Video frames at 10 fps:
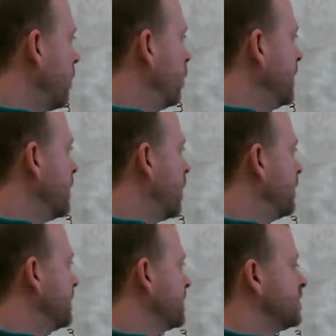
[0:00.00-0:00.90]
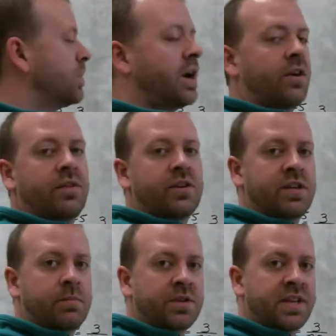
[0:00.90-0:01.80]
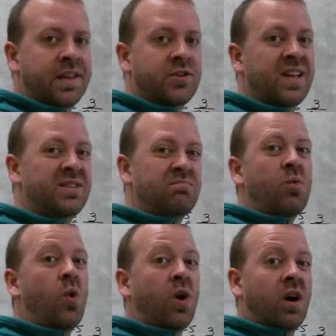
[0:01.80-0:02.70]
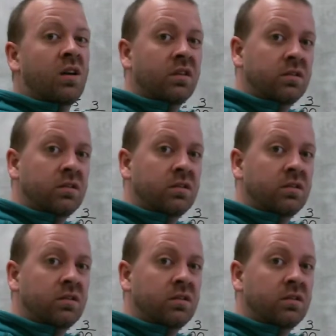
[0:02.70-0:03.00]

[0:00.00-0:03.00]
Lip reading: we know that this is 113%. So that's more